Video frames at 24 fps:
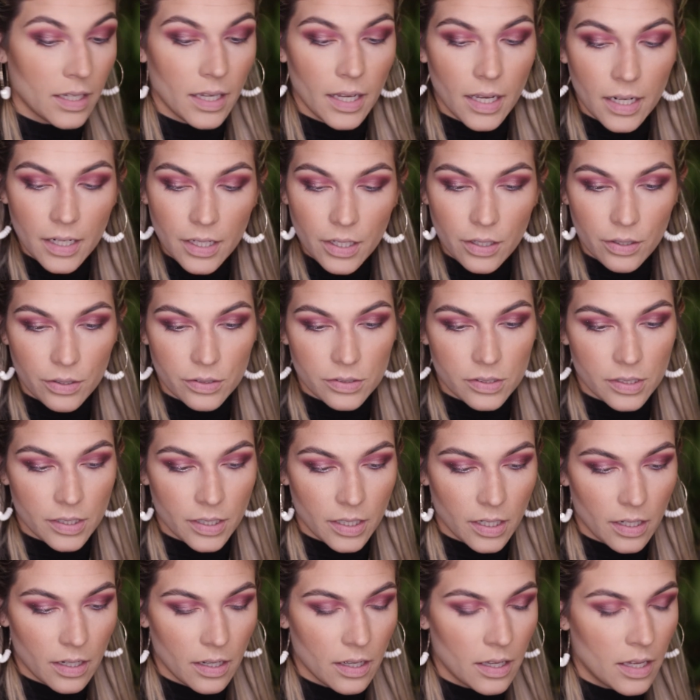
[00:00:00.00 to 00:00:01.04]

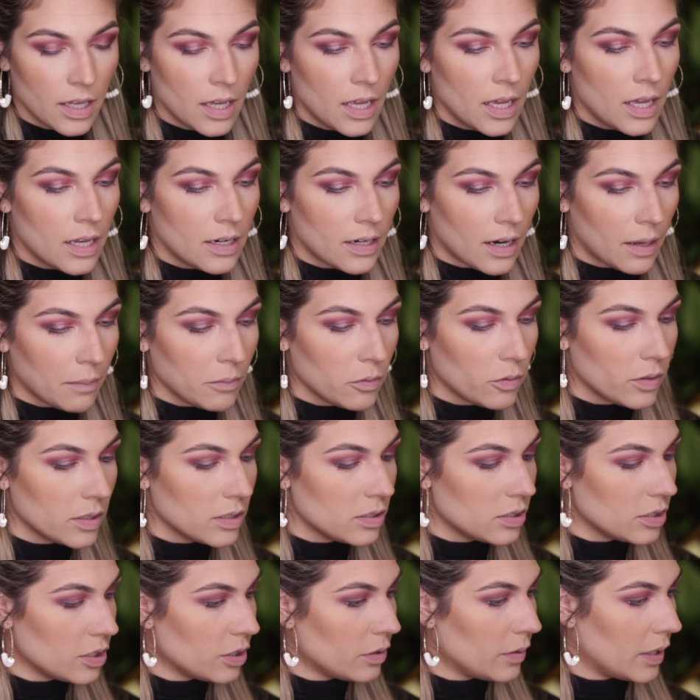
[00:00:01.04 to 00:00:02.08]
Anywhooser, now I'm going
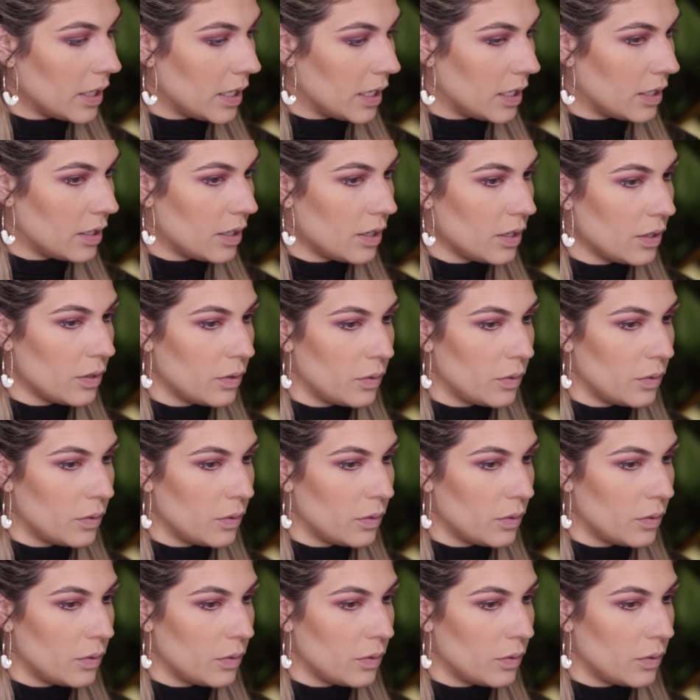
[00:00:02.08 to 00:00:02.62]
to go in